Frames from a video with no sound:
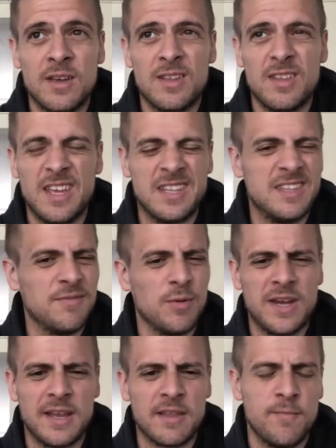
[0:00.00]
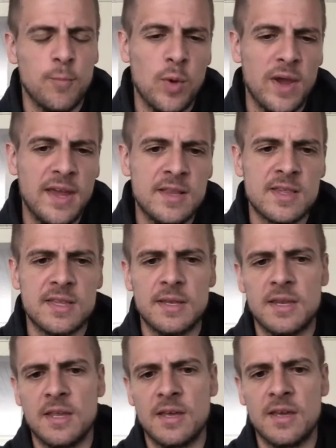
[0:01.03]
different kind of weights and
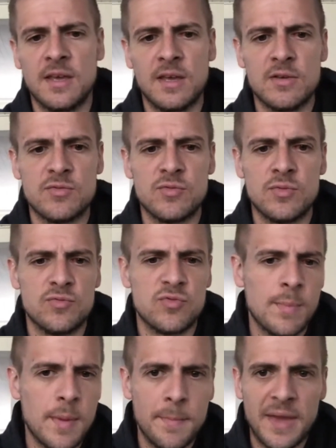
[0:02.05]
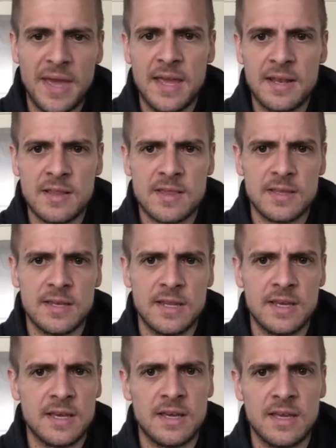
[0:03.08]
rubber bands and
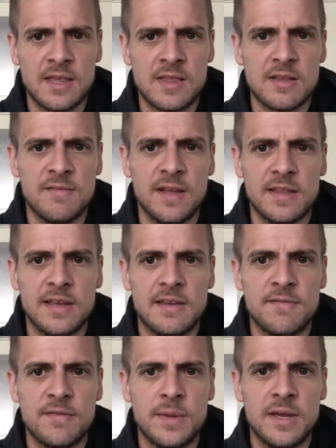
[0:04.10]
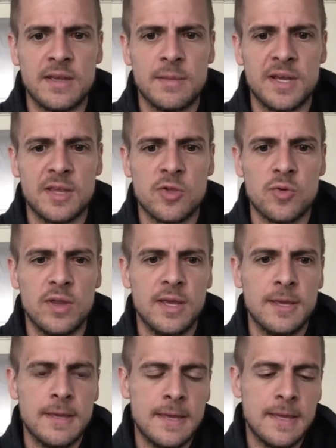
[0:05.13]
stuff like that for my training.
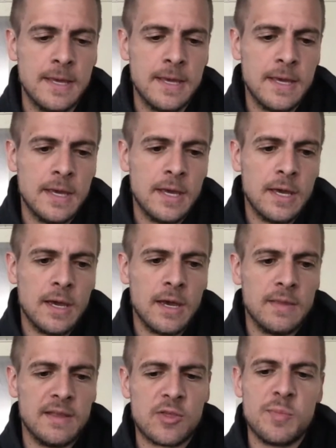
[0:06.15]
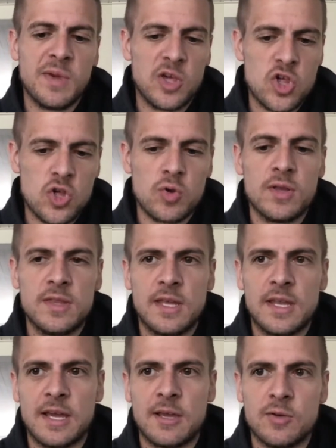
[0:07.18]
And then to make sure that
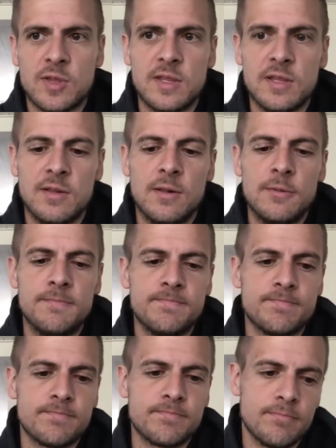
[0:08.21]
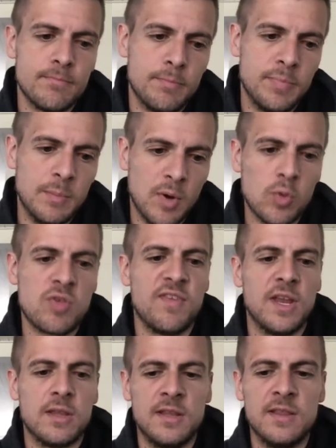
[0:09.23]
I could still be
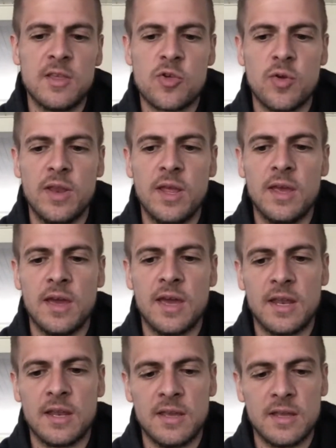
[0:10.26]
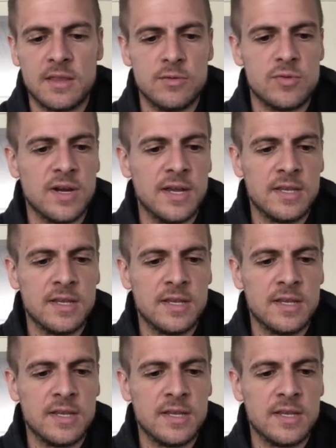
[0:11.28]
motivated in the training and get the right,